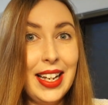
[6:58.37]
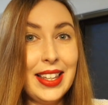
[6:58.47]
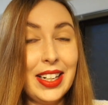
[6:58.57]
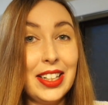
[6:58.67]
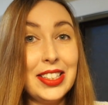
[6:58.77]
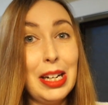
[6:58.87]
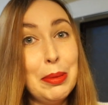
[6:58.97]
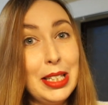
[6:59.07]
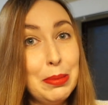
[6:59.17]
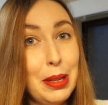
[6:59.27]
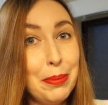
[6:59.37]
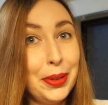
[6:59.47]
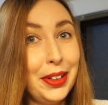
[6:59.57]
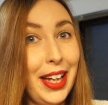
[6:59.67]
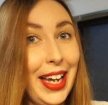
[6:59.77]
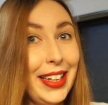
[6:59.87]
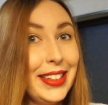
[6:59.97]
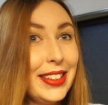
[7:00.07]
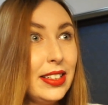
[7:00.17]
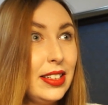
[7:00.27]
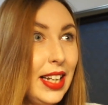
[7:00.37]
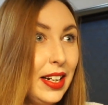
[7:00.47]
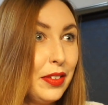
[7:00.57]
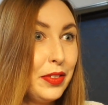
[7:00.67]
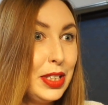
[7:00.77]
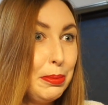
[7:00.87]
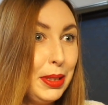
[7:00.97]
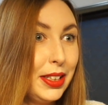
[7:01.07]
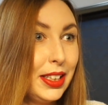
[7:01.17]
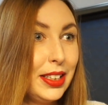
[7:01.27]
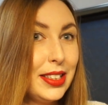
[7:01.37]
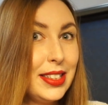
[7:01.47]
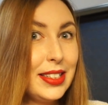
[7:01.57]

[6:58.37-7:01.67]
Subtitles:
there are Japanese people and native speakers